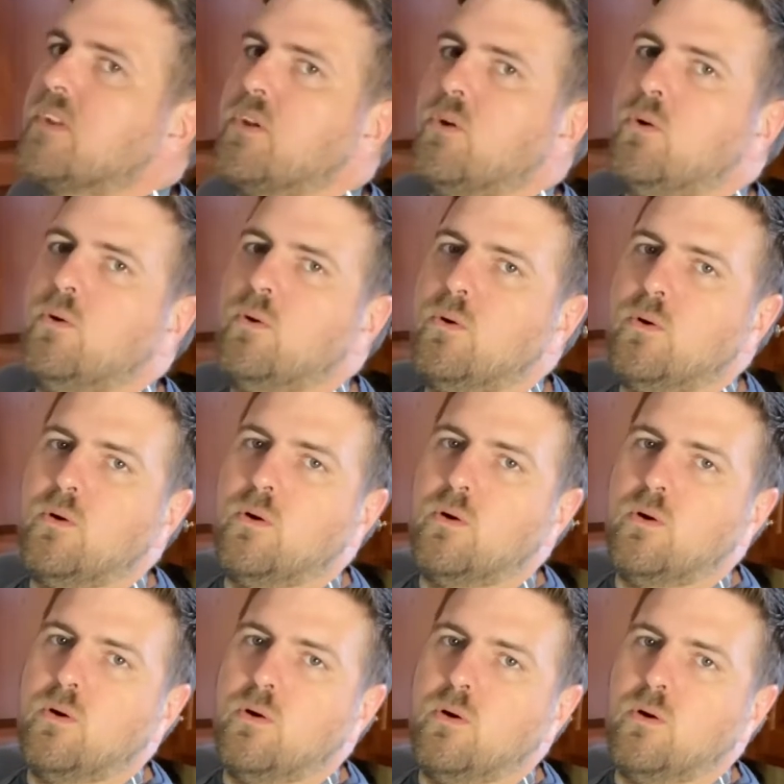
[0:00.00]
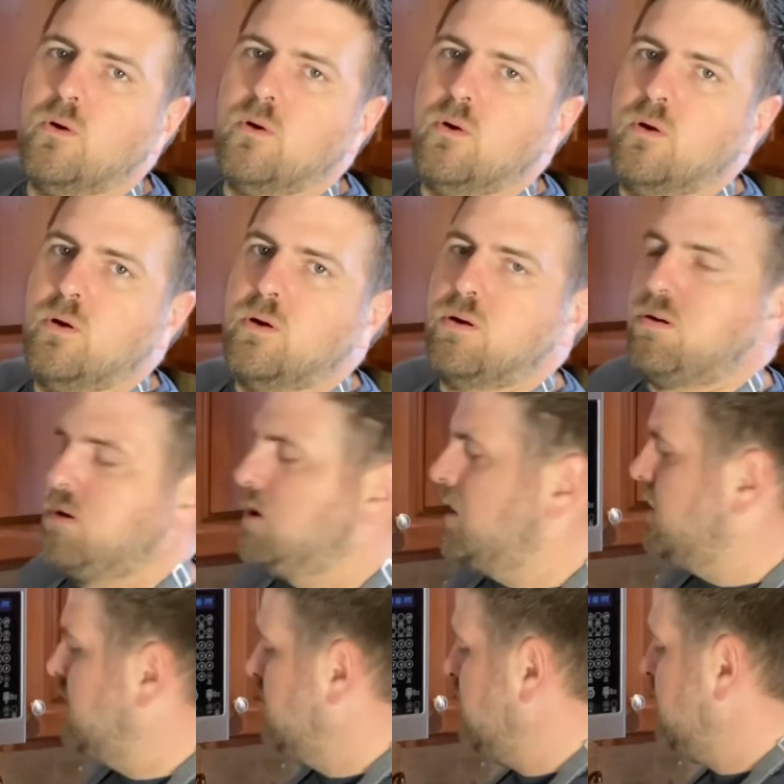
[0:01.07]
Woo!
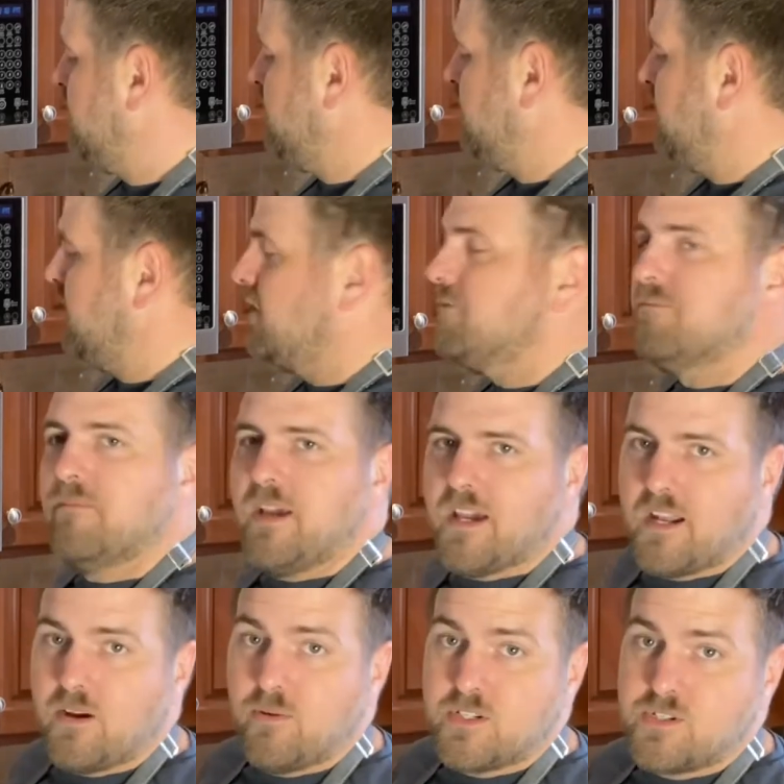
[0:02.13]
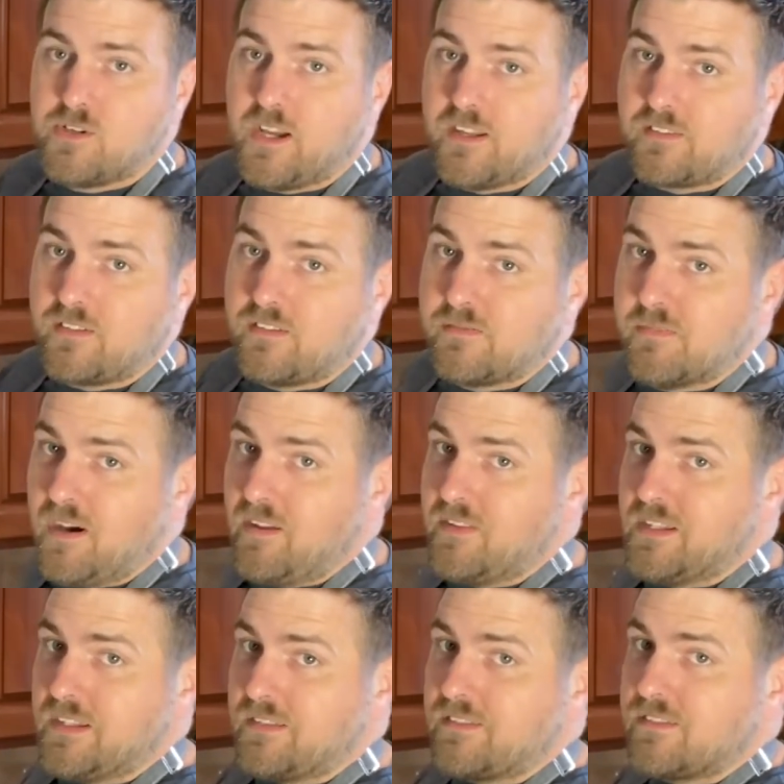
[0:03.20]
Man, I wish you guys could smell
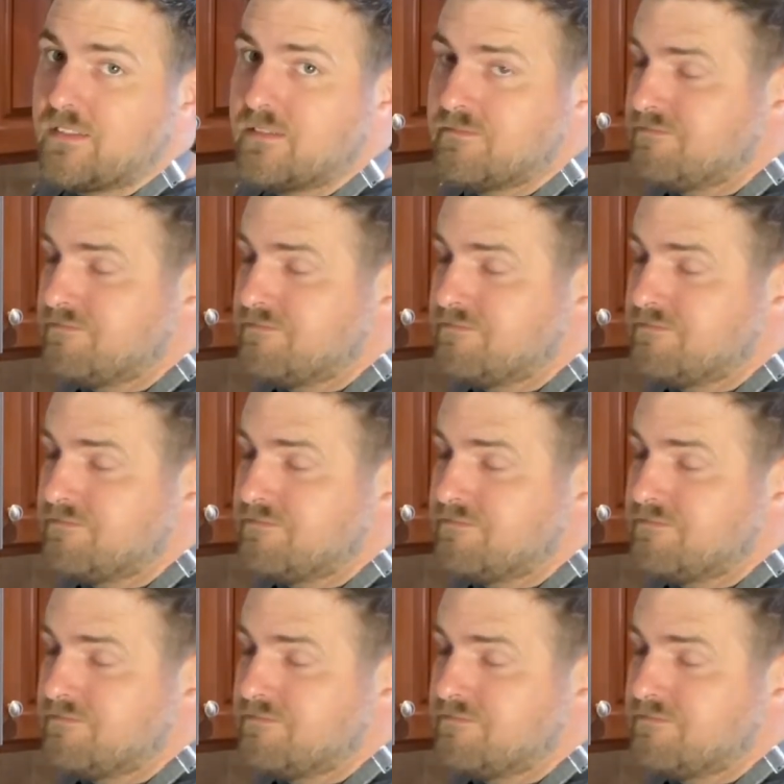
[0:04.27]
this.